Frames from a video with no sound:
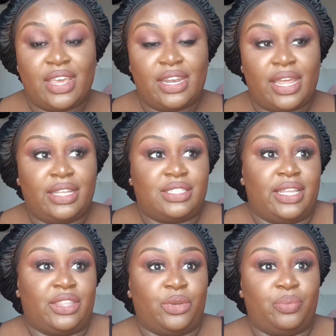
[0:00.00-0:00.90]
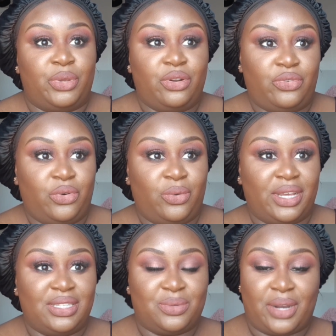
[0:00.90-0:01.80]
and it's like they're beautiful
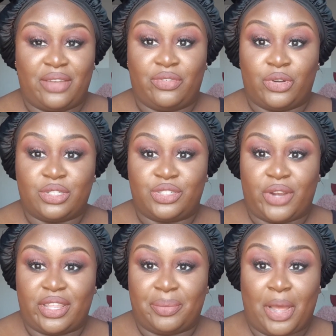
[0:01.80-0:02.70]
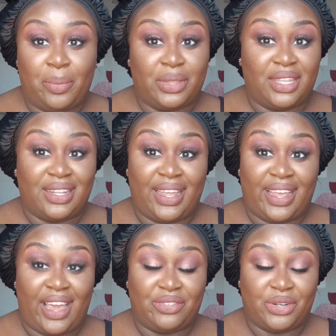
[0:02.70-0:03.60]
wigs when I first try them out, but then like
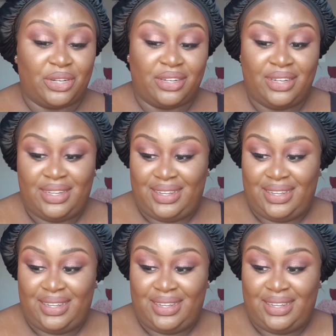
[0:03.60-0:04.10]
after